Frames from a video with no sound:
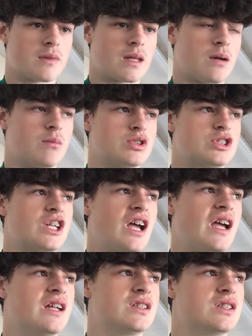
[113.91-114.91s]
how much
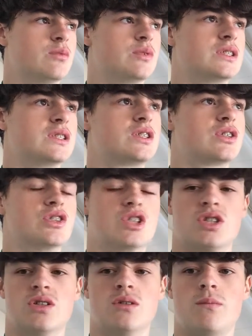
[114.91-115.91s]
energy we
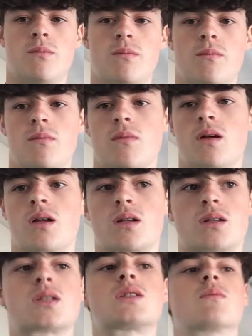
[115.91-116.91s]
consume
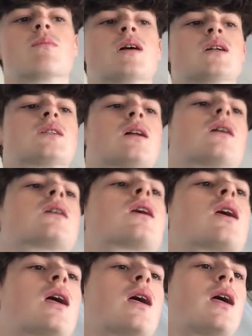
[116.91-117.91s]
compared to like
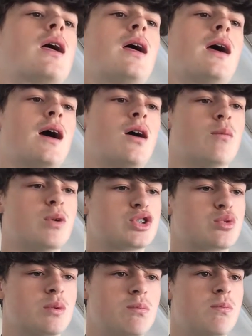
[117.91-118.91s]
how
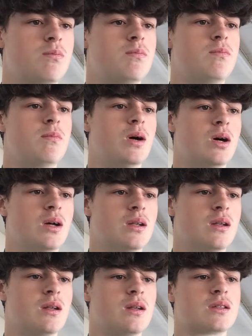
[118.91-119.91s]
much we
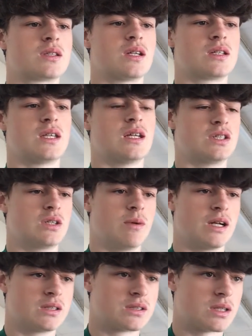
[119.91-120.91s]
burn. It's like the energy
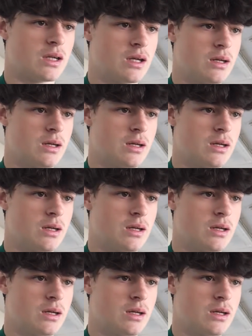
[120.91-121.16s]
balance.